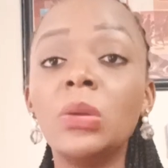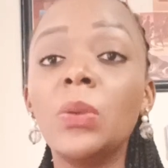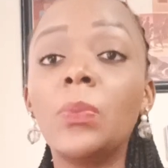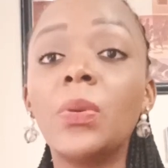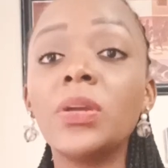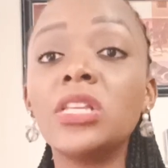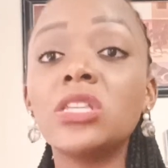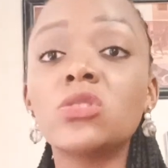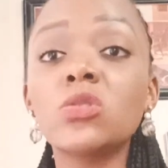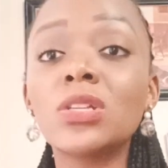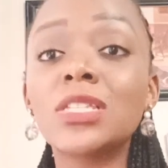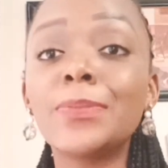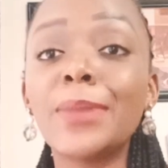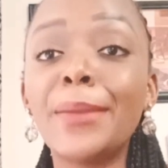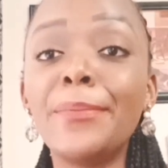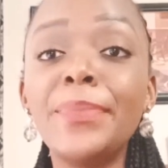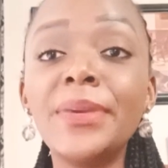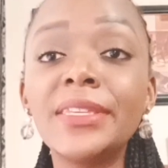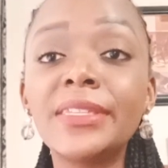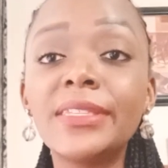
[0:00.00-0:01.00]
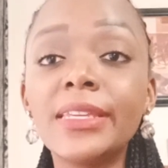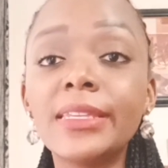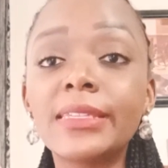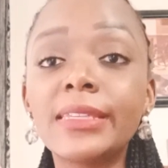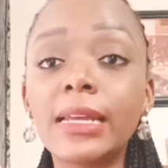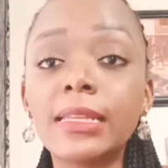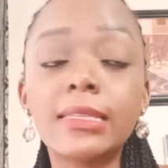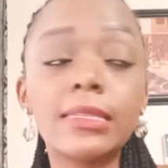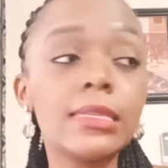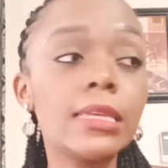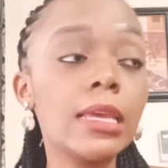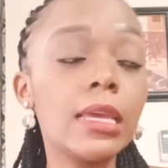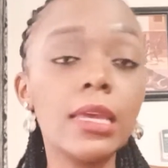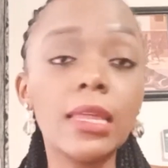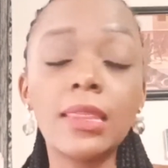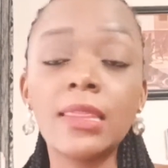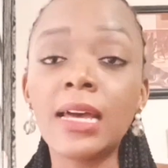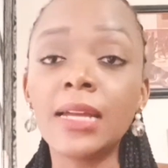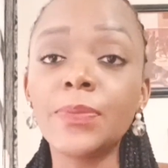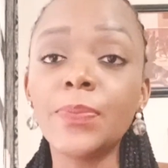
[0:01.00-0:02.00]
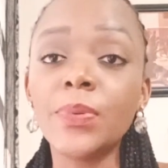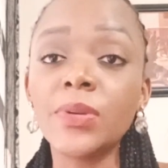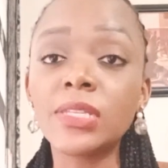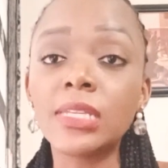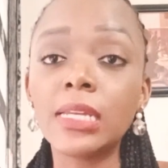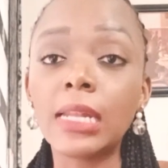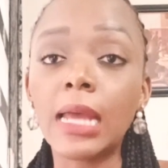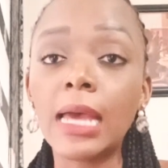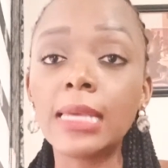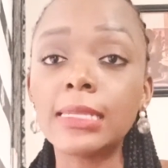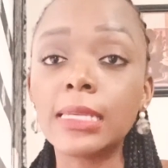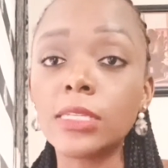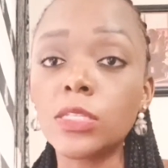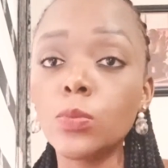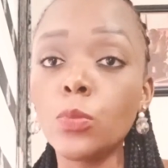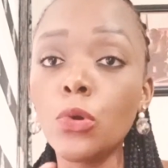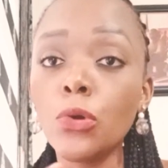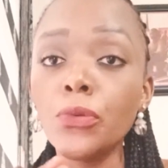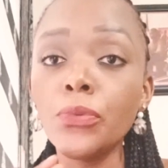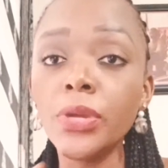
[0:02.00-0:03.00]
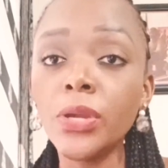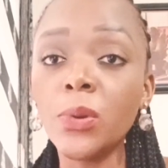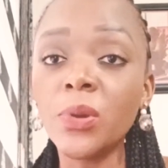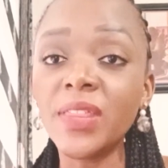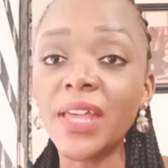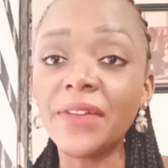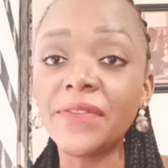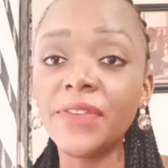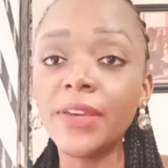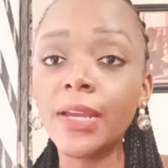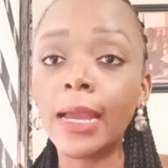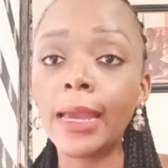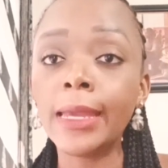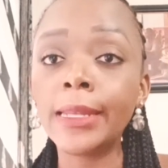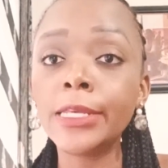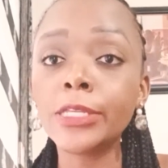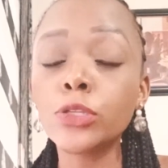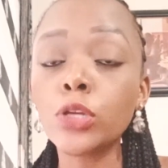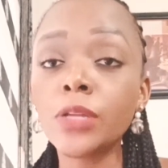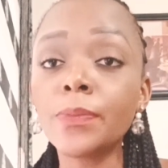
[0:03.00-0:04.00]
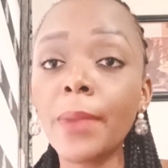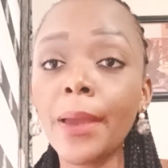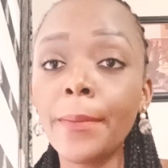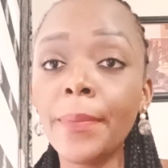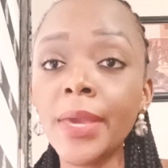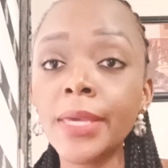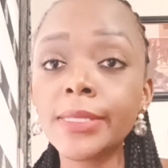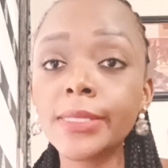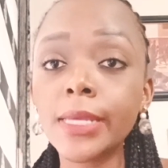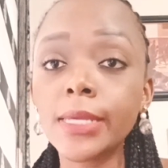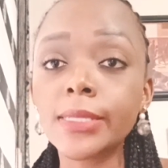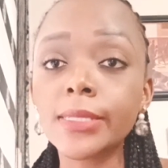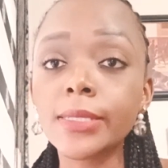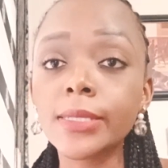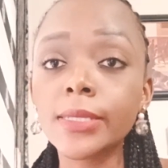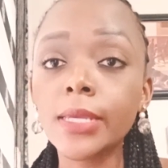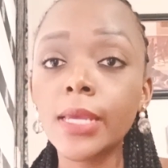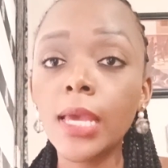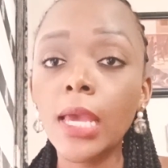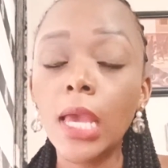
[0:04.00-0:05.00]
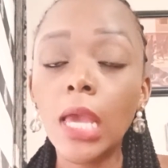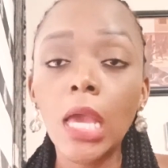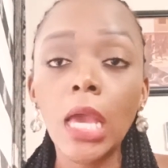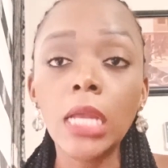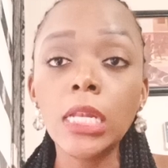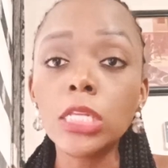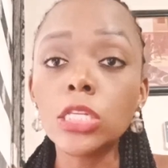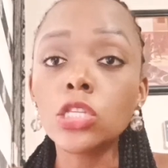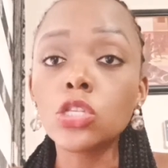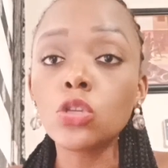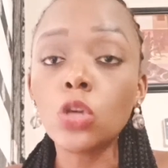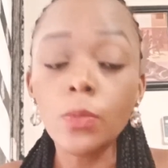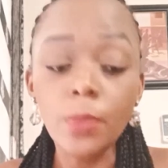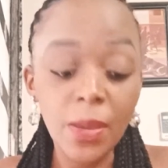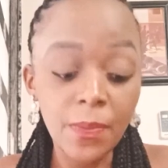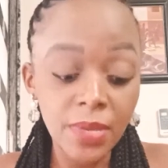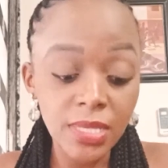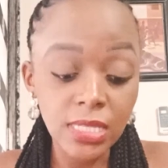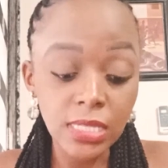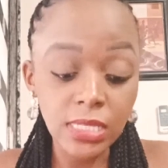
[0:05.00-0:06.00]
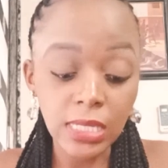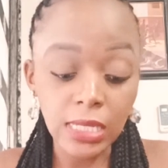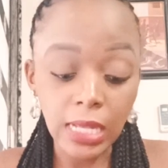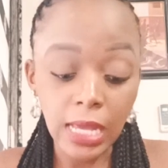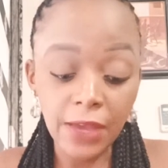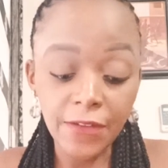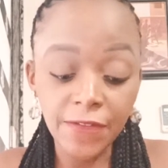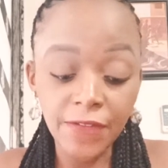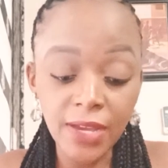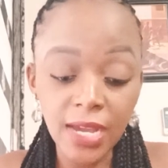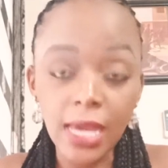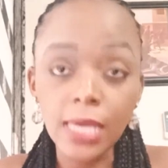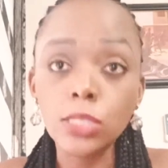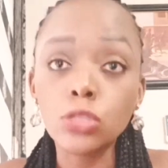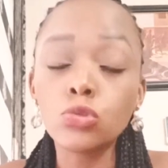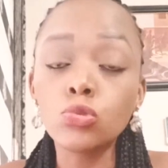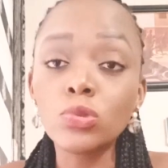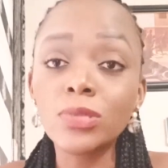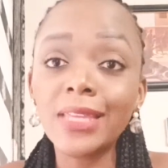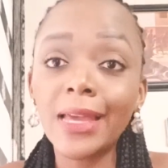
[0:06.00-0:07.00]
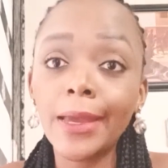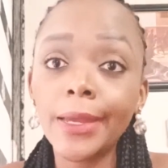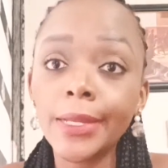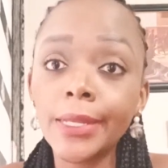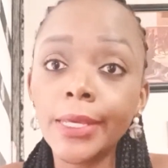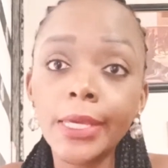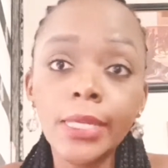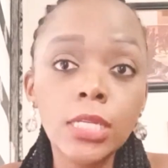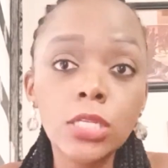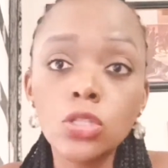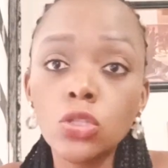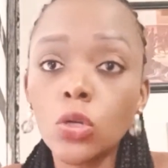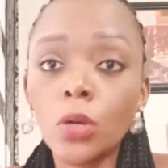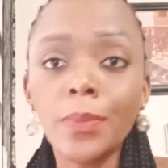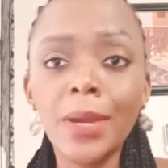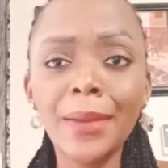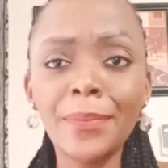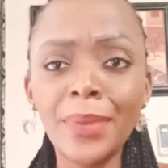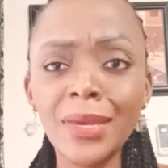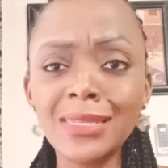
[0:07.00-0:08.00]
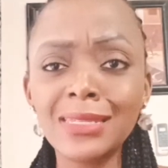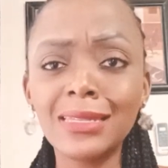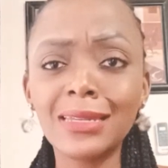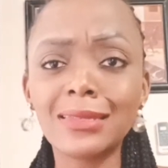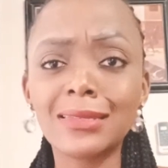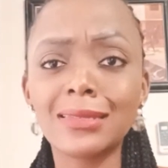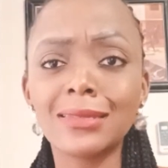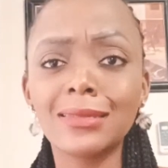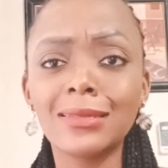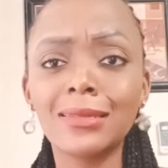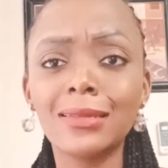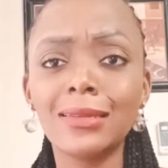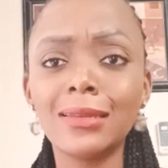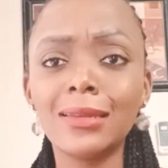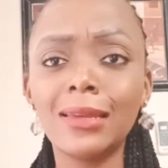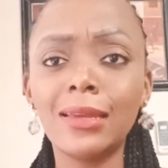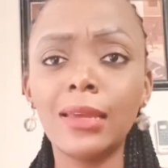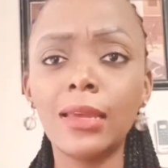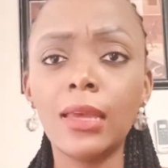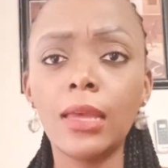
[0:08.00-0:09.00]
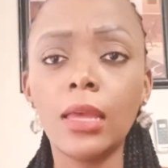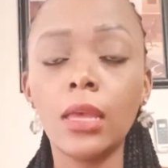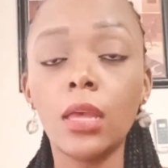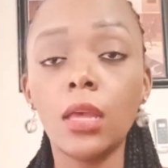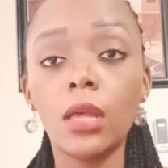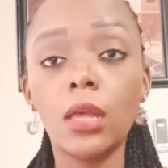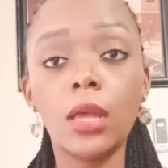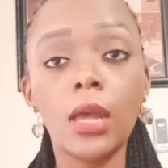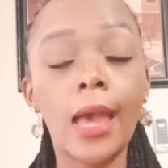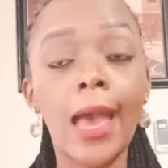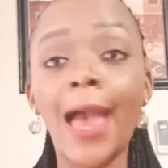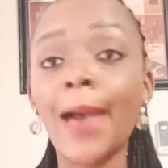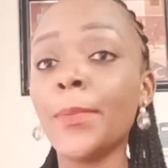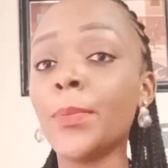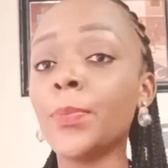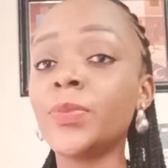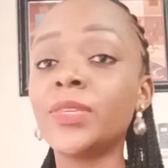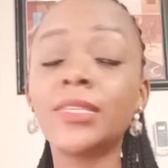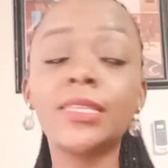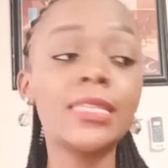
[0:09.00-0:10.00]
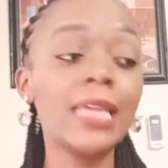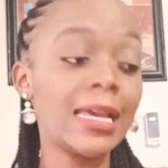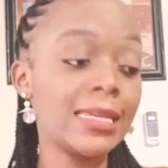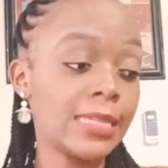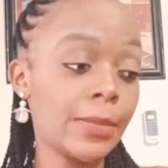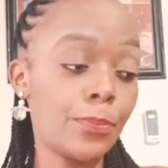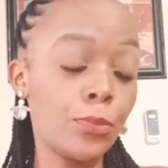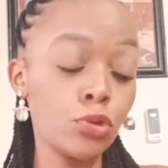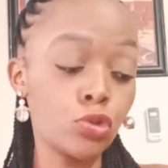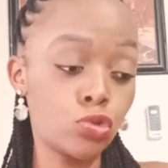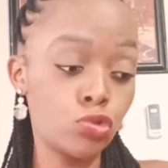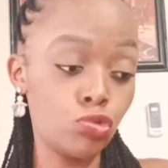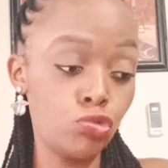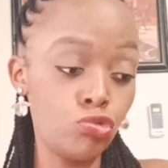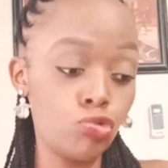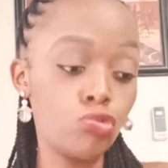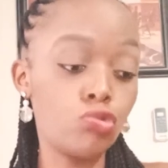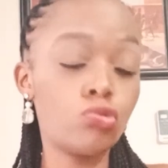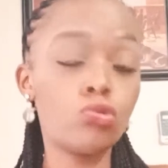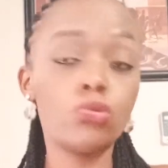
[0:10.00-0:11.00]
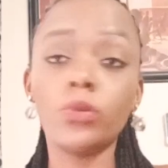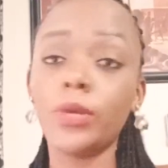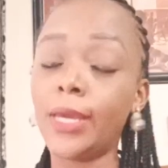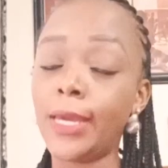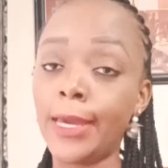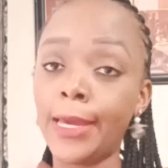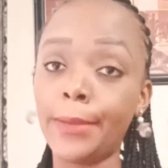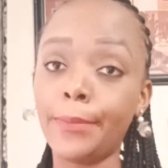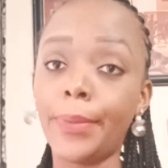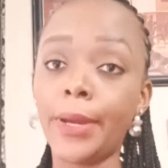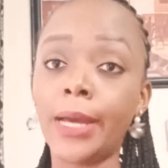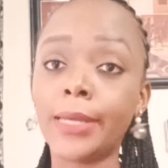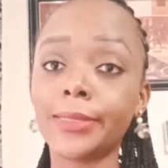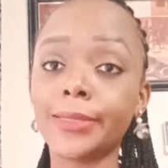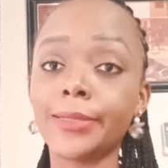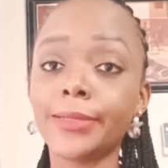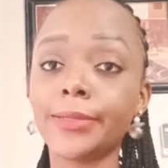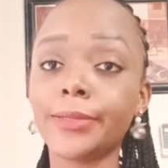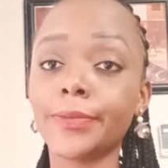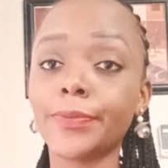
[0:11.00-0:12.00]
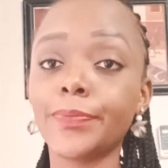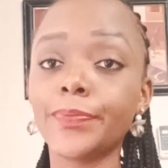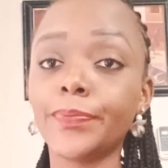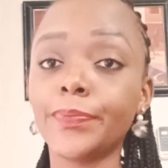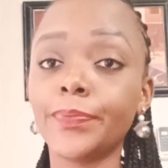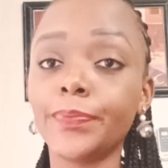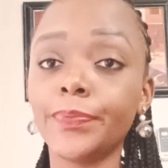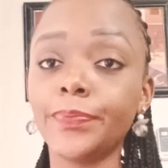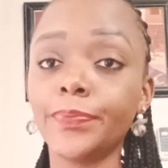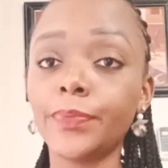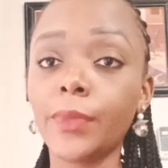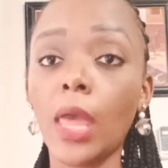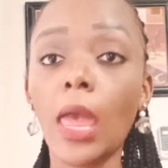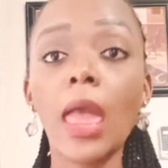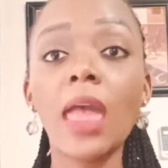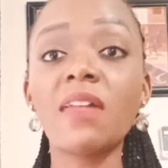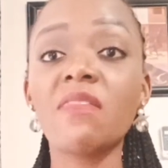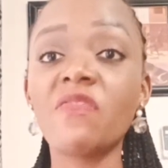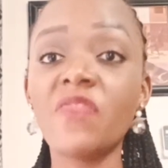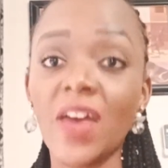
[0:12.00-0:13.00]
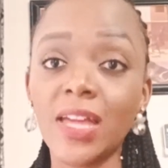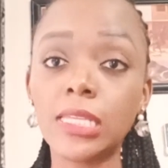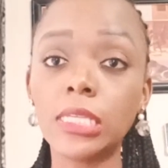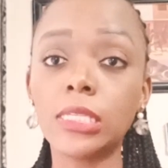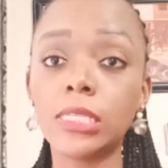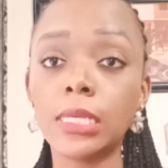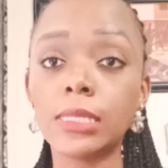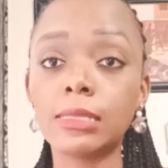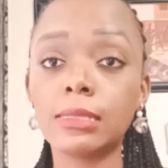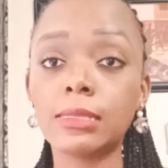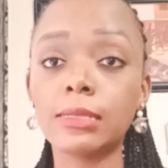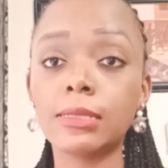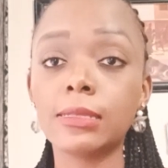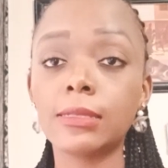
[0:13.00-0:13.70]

But it is not my business that say that person has a small ring on her finger. It is not my business. And it is not my business that her finger is too tiny. It is not my business. I'm just supposed to look and pass. That is it.